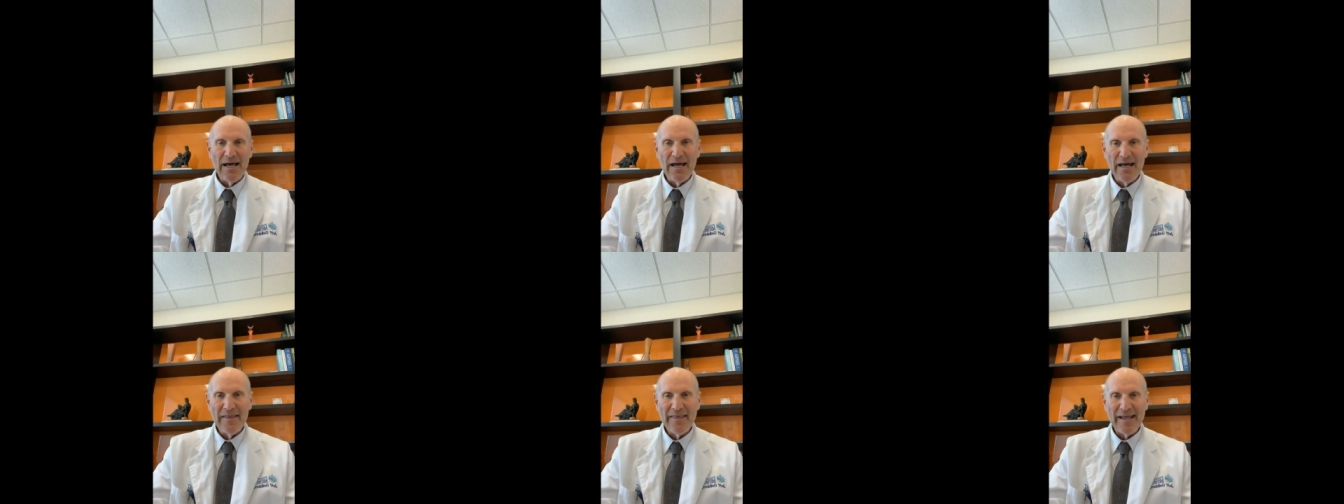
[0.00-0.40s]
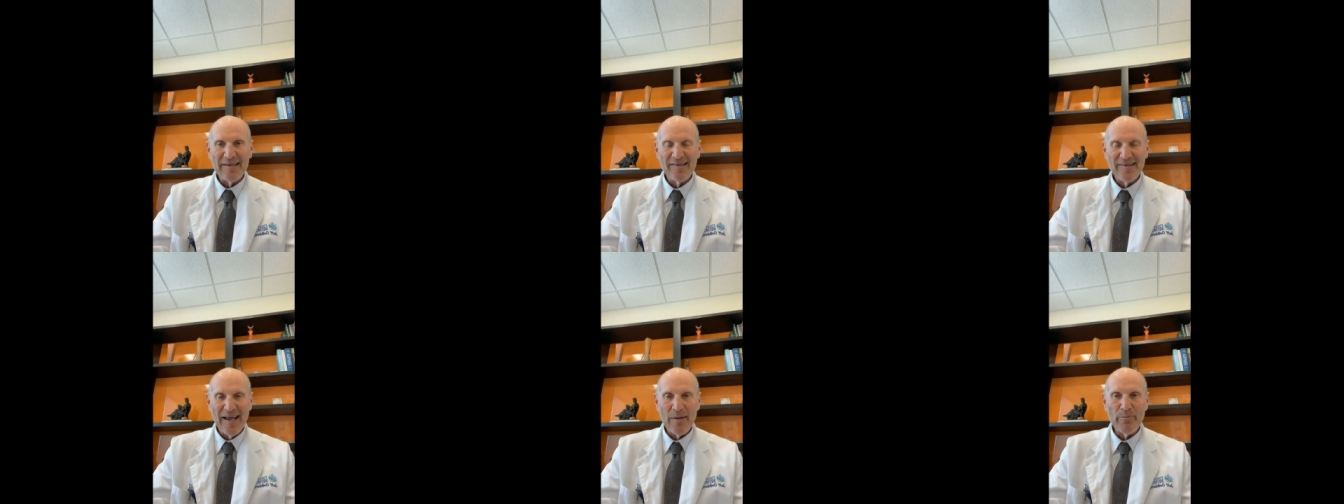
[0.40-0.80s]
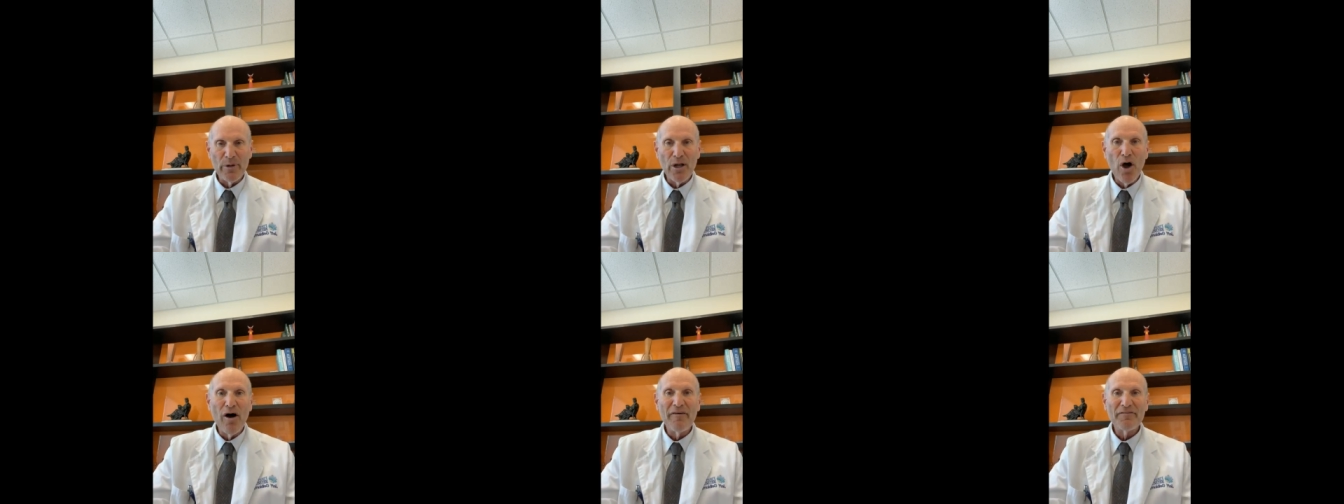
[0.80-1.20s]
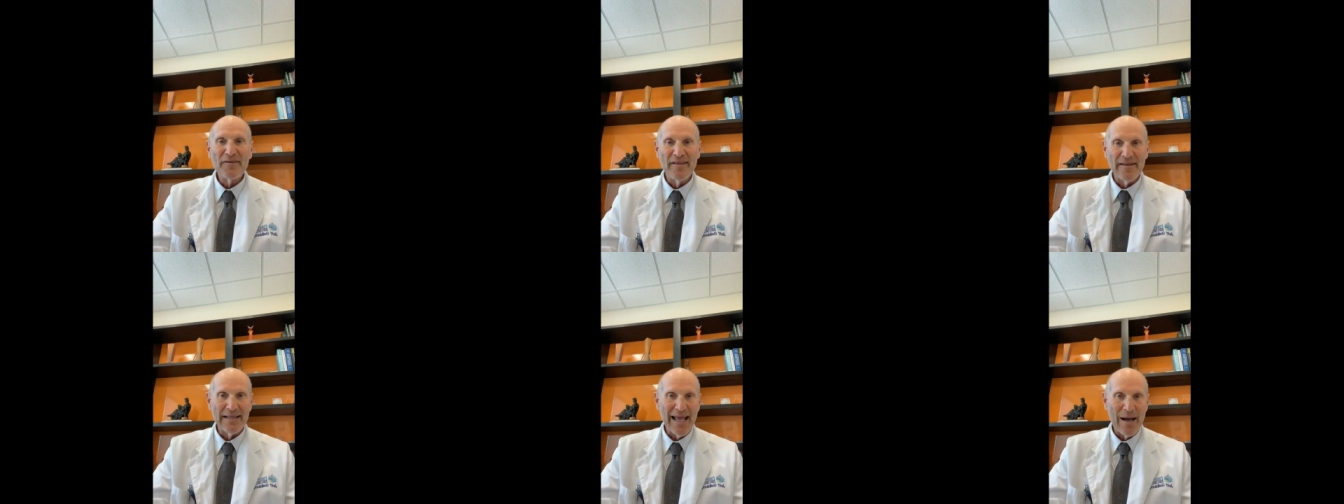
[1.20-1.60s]
uh, that sample
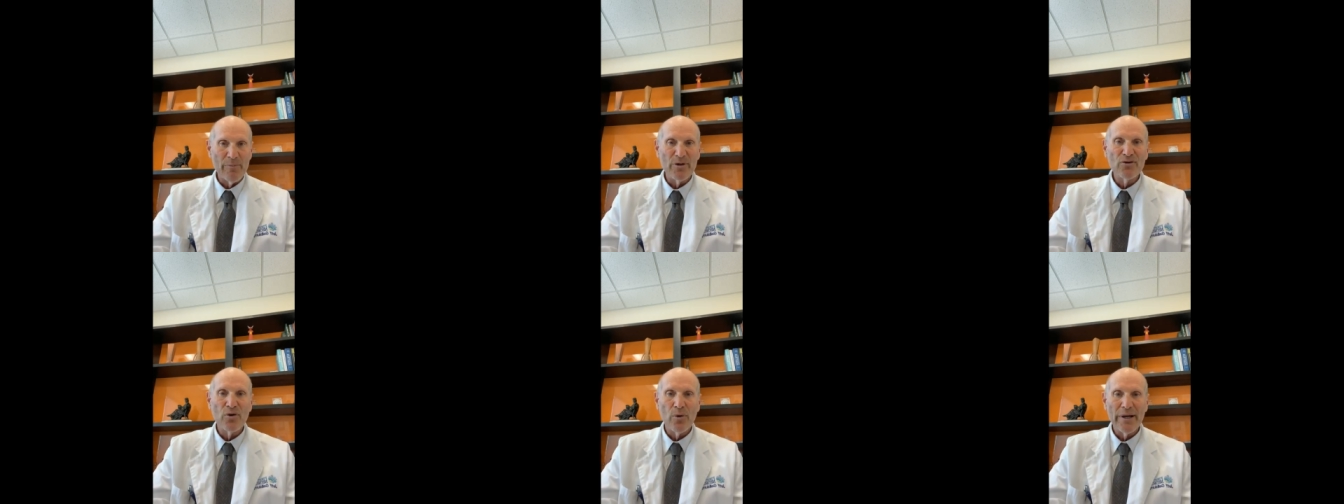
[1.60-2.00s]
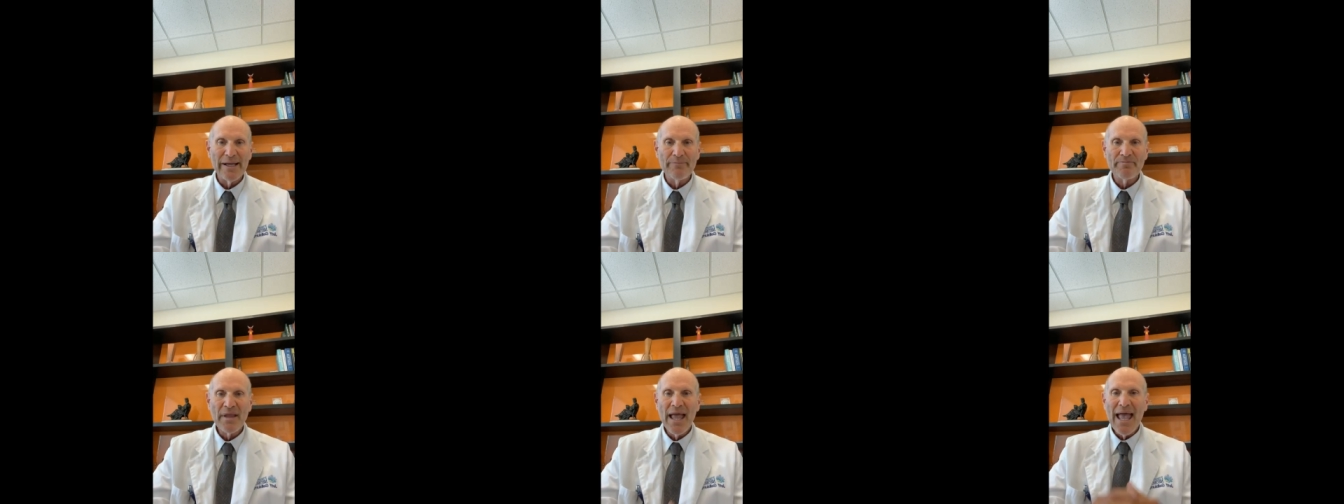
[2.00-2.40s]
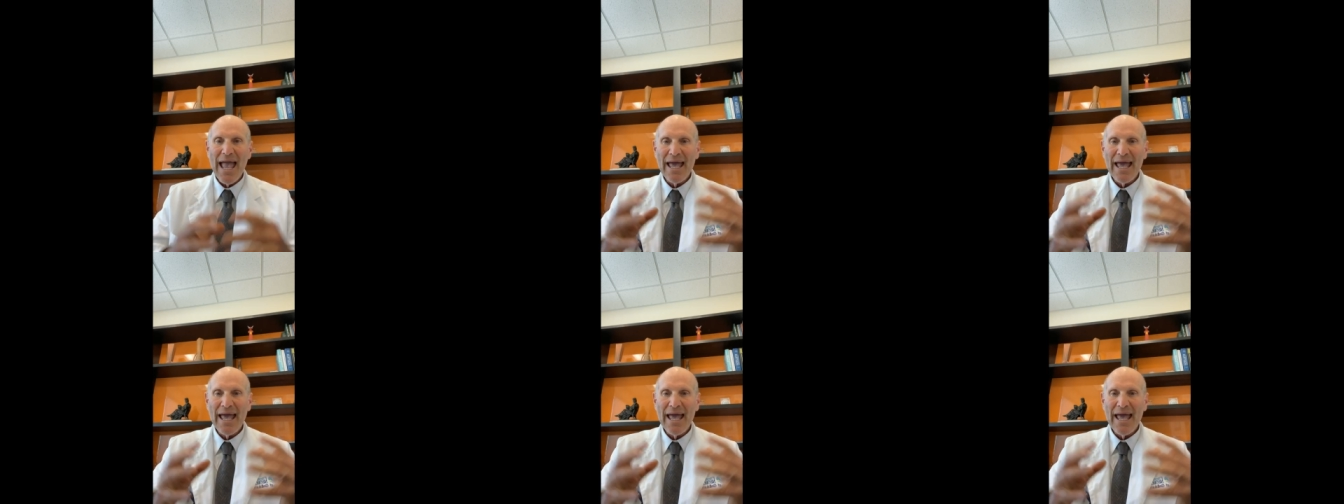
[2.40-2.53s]
off to the laboratory,